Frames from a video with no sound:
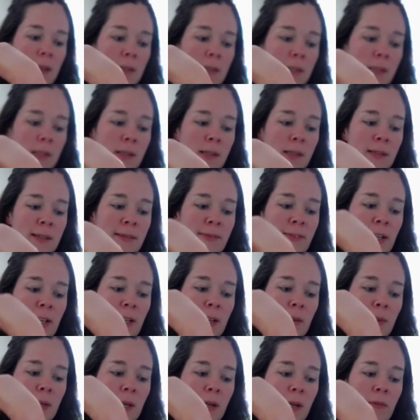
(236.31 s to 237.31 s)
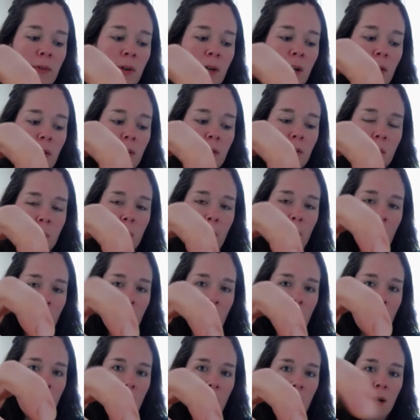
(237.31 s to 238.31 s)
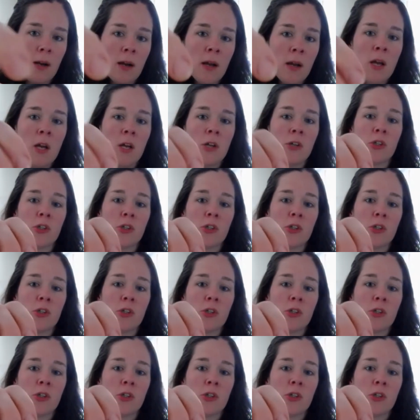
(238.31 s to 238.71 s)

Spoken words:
This is a development of another sprout here.